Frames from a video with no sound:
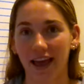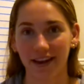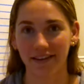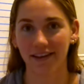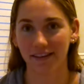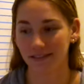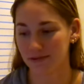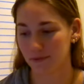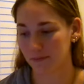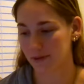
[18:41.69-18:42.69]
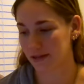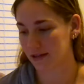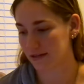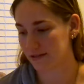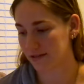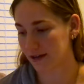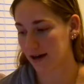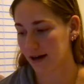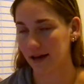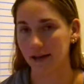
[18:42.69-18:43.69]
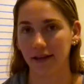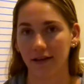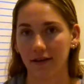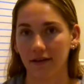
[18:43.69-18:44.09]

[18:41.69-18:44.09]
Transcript: end it at this one because I